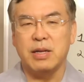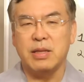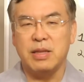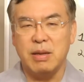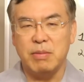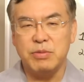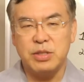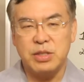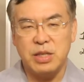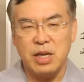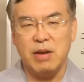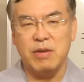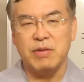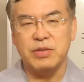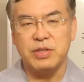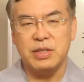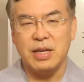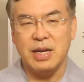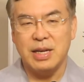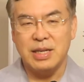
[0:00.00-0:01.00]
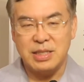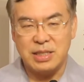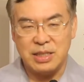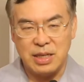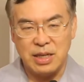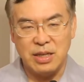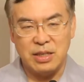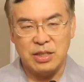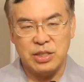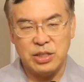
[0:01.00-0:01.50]
themselves are
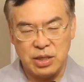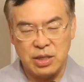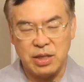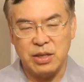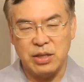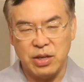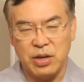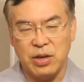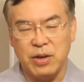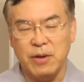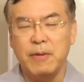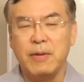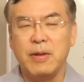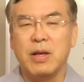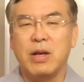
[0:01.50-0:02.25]
sitting there,